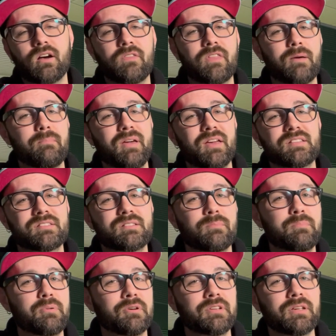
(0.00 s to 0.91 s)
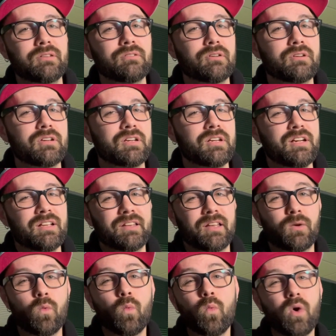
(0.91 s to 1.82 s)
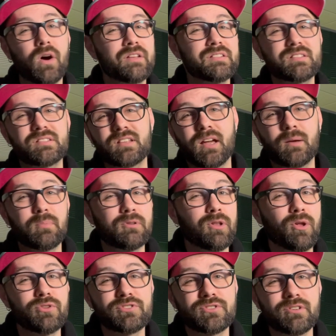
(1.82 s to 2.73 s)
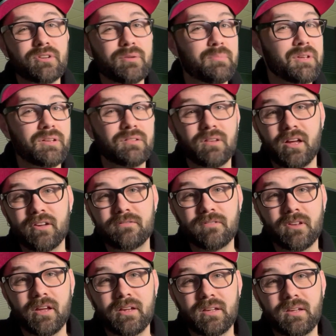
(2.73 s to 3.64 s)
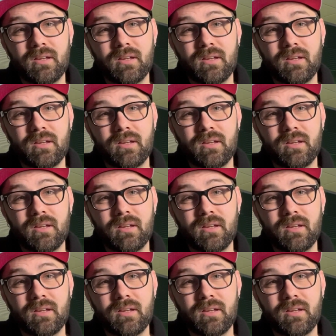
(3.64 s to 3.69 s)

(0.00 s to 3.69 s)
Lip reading: that makes the building look like one step closer to being lifelike.